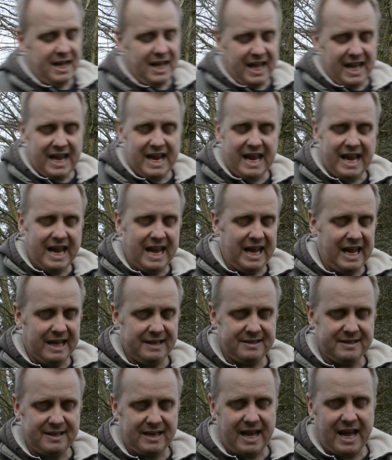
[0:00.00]
It
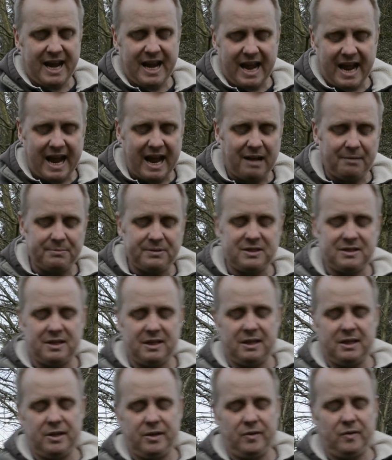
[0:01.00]
is an
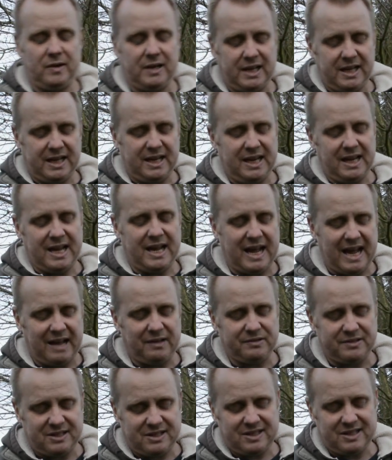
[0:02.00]
absolutely
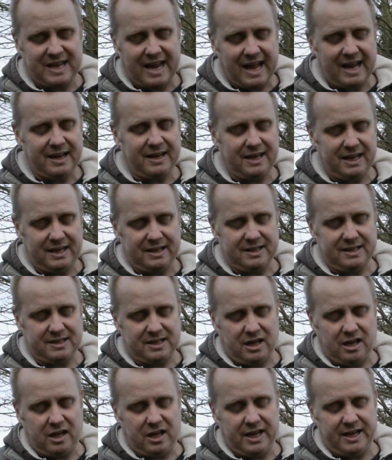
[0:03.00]
outstanding
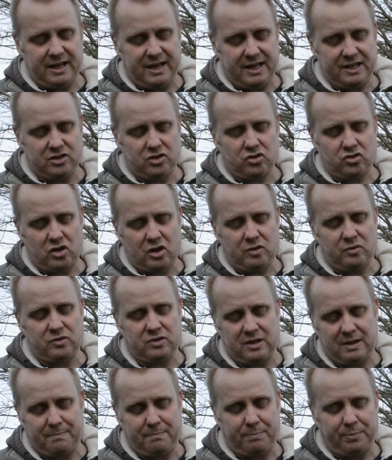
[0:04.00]
design. It's so
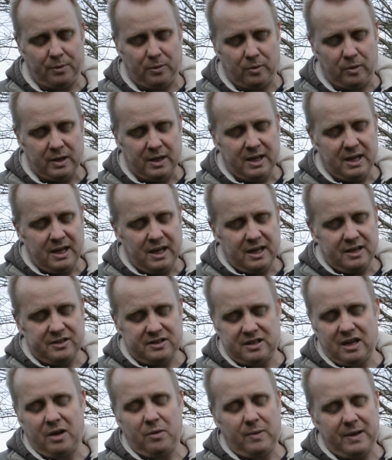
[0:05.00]
simple,
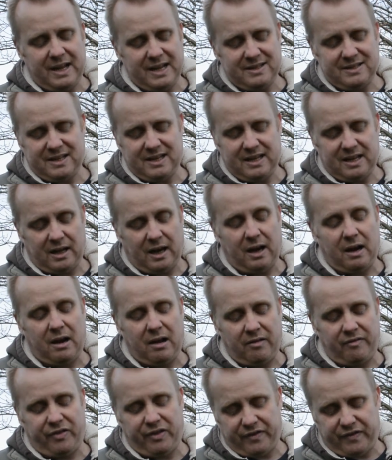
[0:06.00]
so easy. I
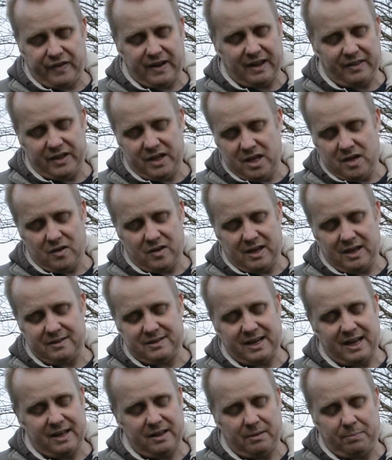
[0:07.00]
love the fact that you can
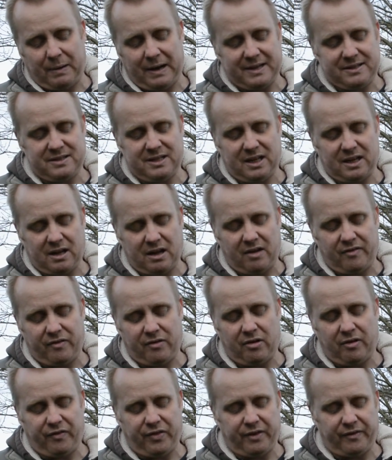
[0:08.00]
take the plastic cover
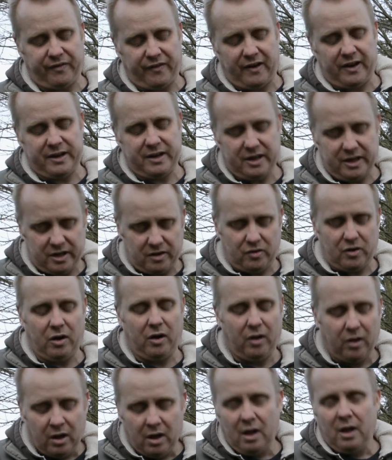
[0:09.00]
off the front and you're
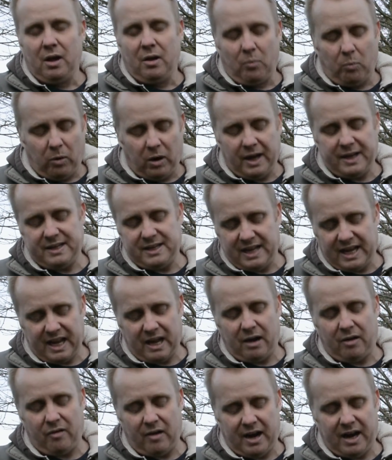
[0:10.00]
not winding
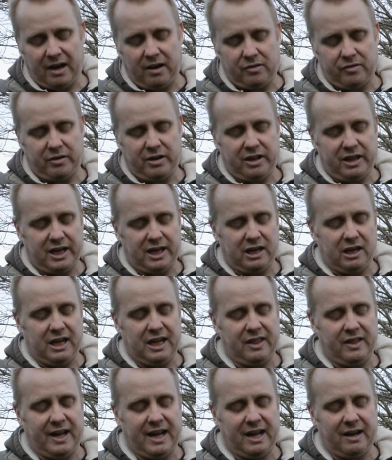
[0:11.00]
it around or anything
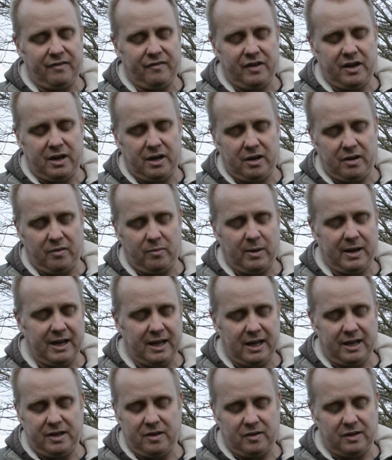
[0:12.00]
like that. You
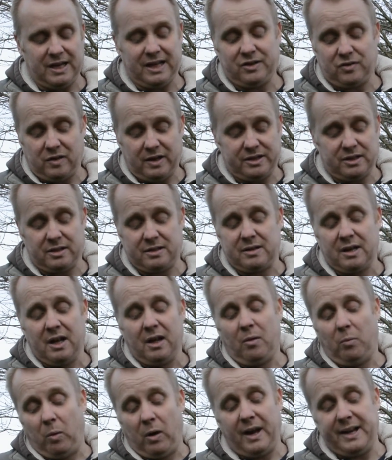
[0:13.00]
know, you can literally just
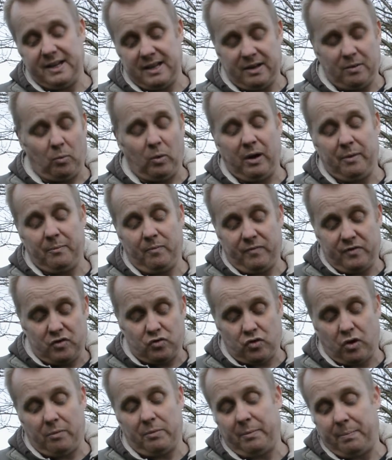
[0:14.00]
wind it
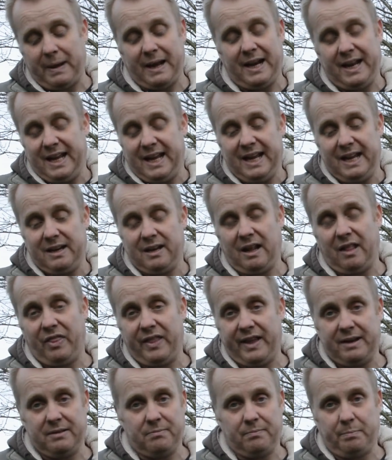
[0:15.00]
drop the pellet in, and
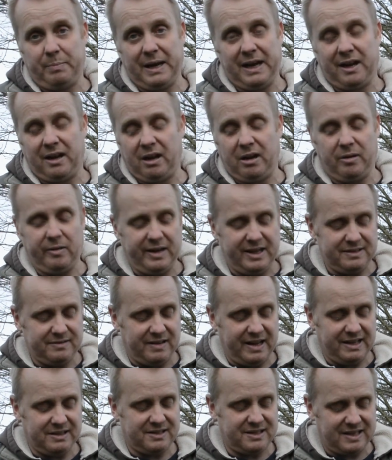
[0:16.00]
then bingo,
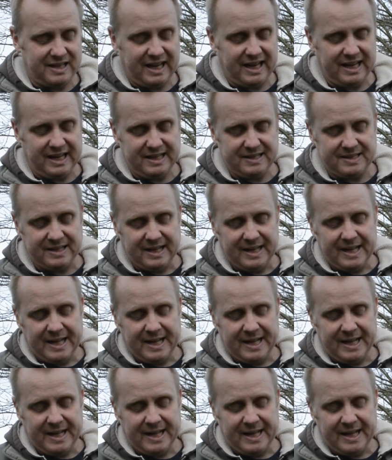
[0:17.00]
it stays.